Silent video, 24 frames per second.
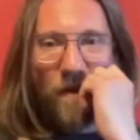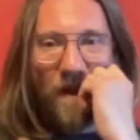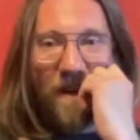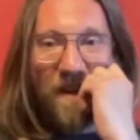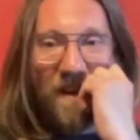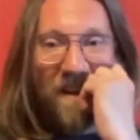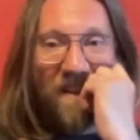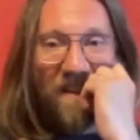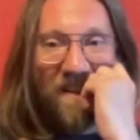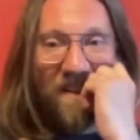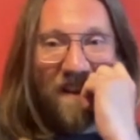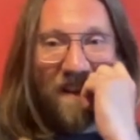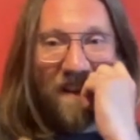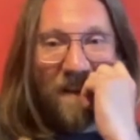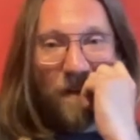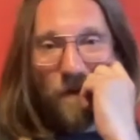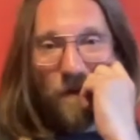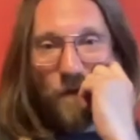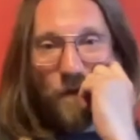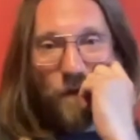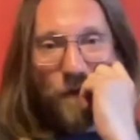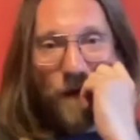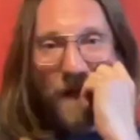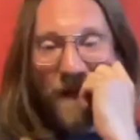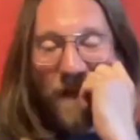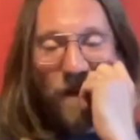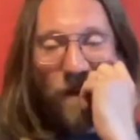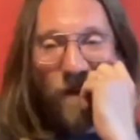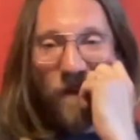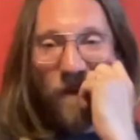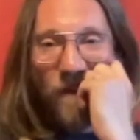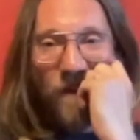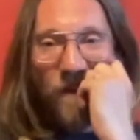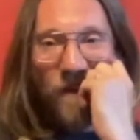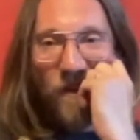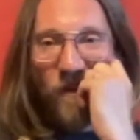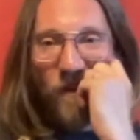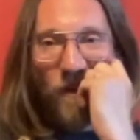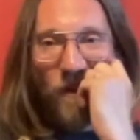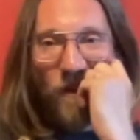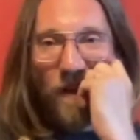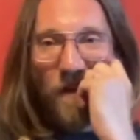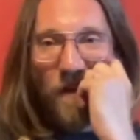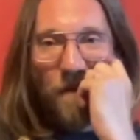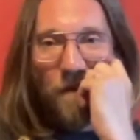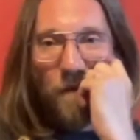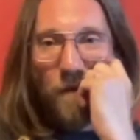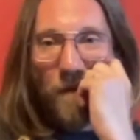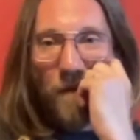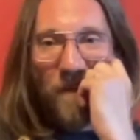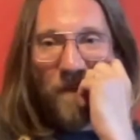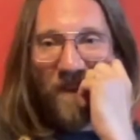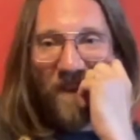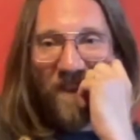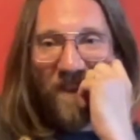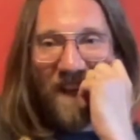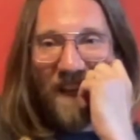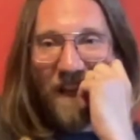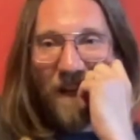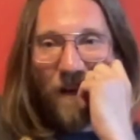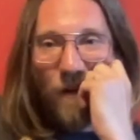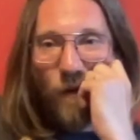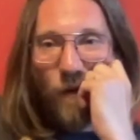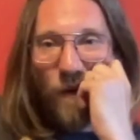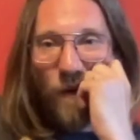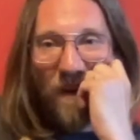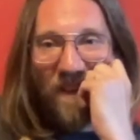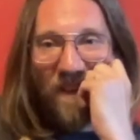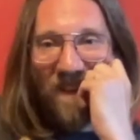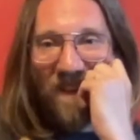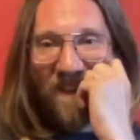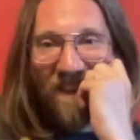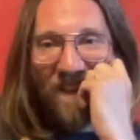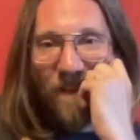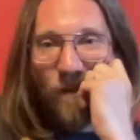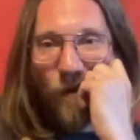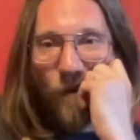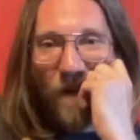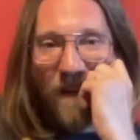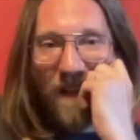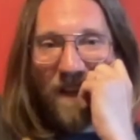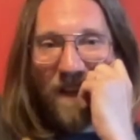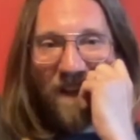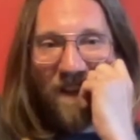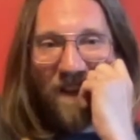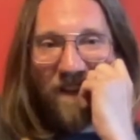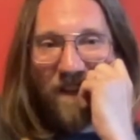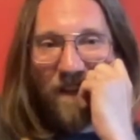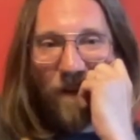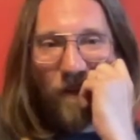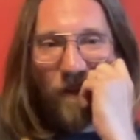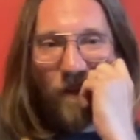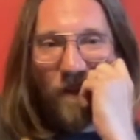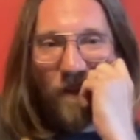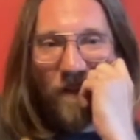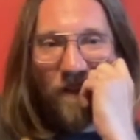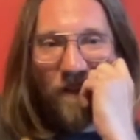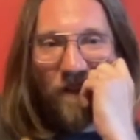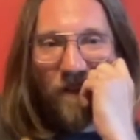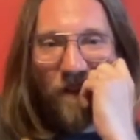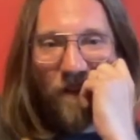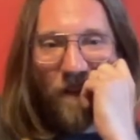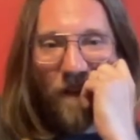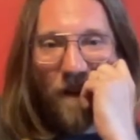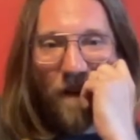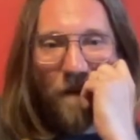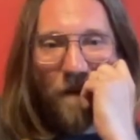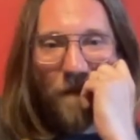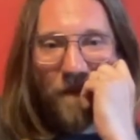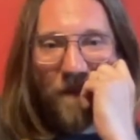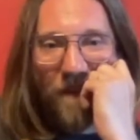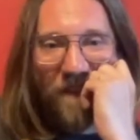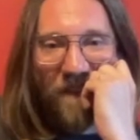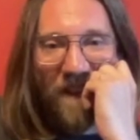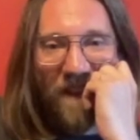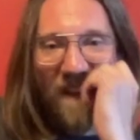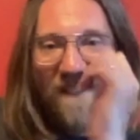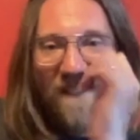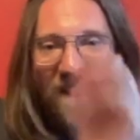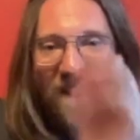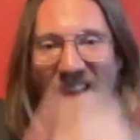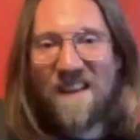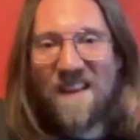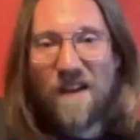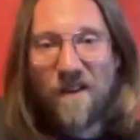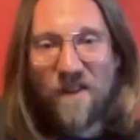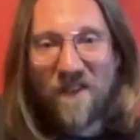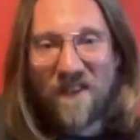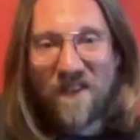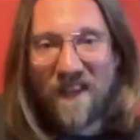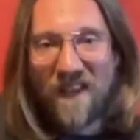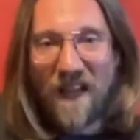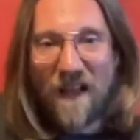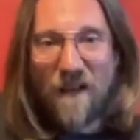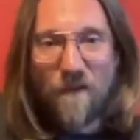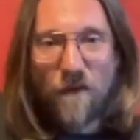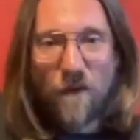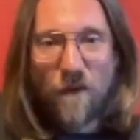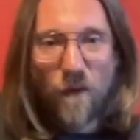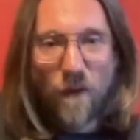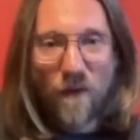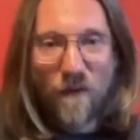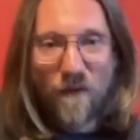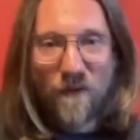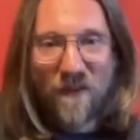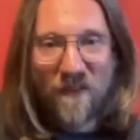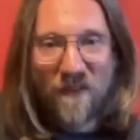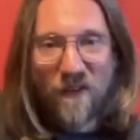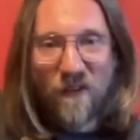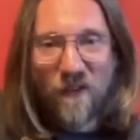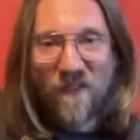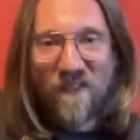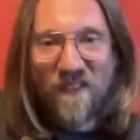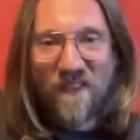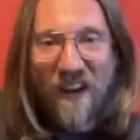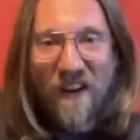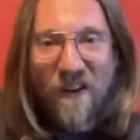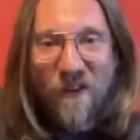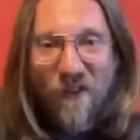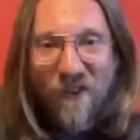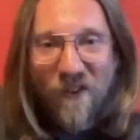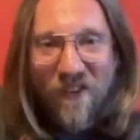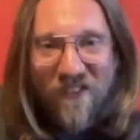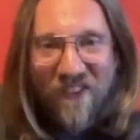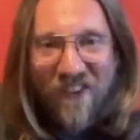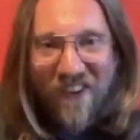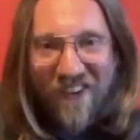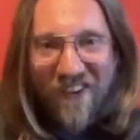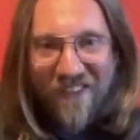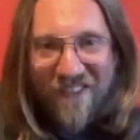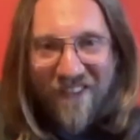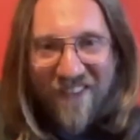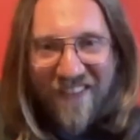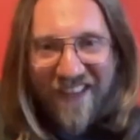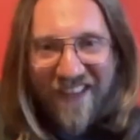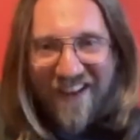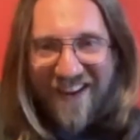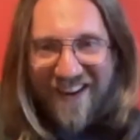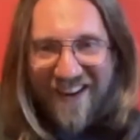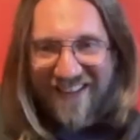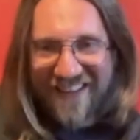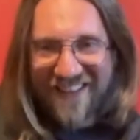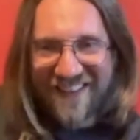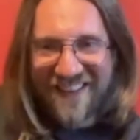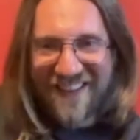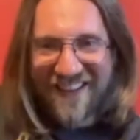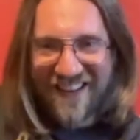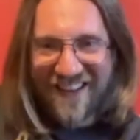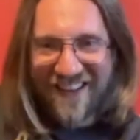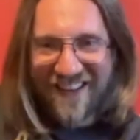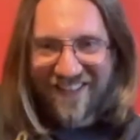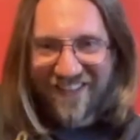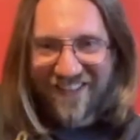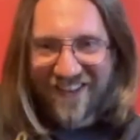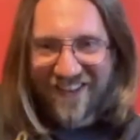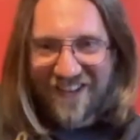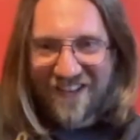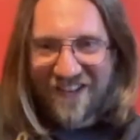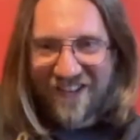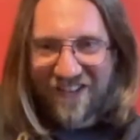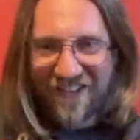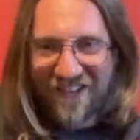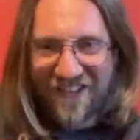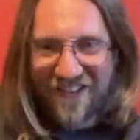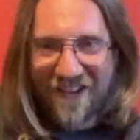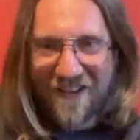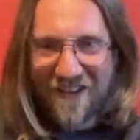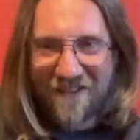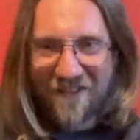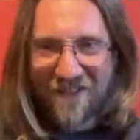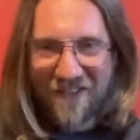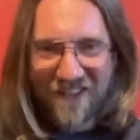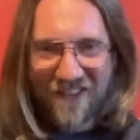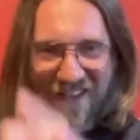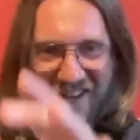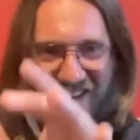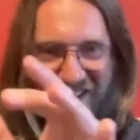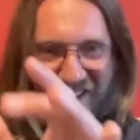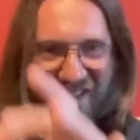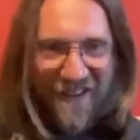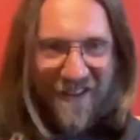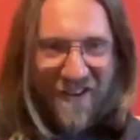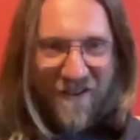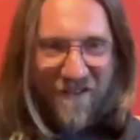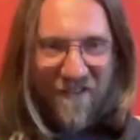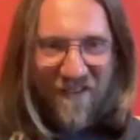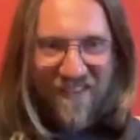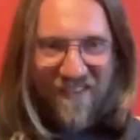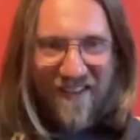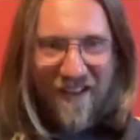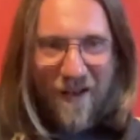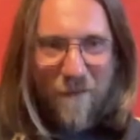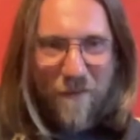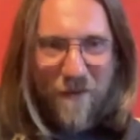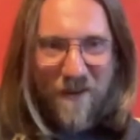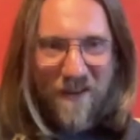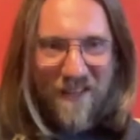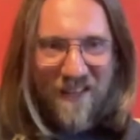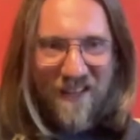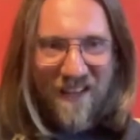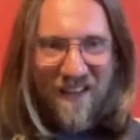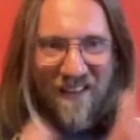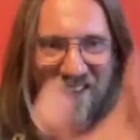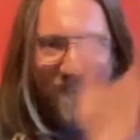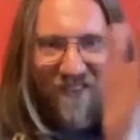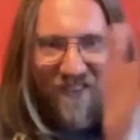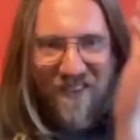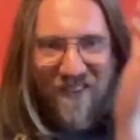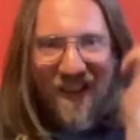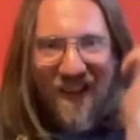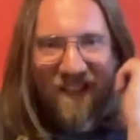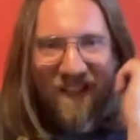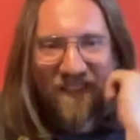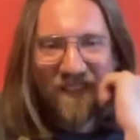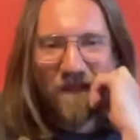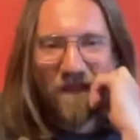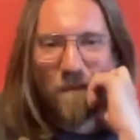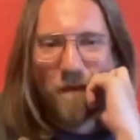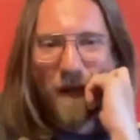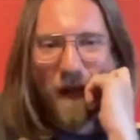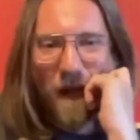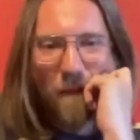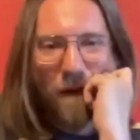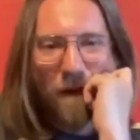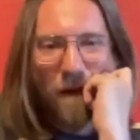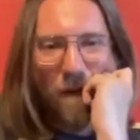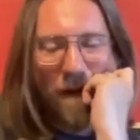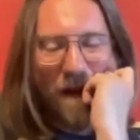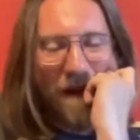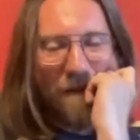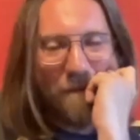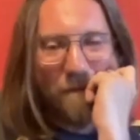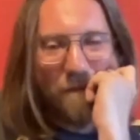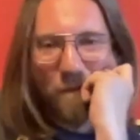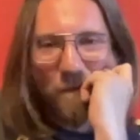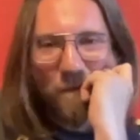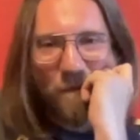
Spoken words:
And yes, that's freaking unconditional love. But just like Chris talking is unconditional love, just like Tanya, just like everyone, just like the dinosaur over there is unconditional love, or what's happening, Esther, Leighton, blah, blah, blah.